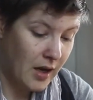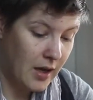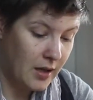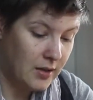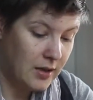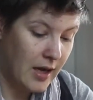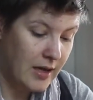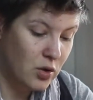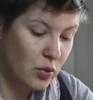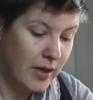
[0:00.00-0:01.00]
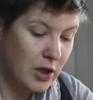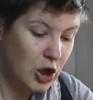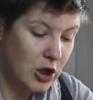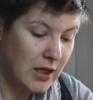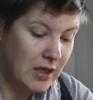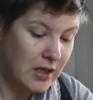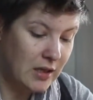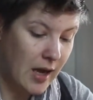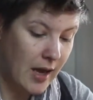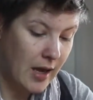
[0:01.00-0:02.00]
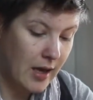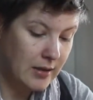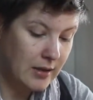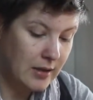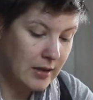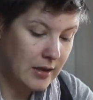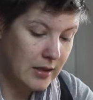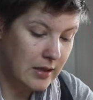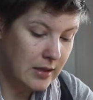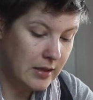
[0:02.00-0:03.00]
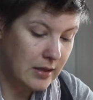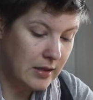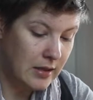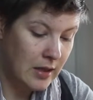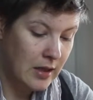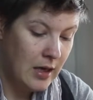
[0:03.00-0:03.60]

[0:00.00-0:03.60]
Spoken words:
and it has 20 sheets, and it is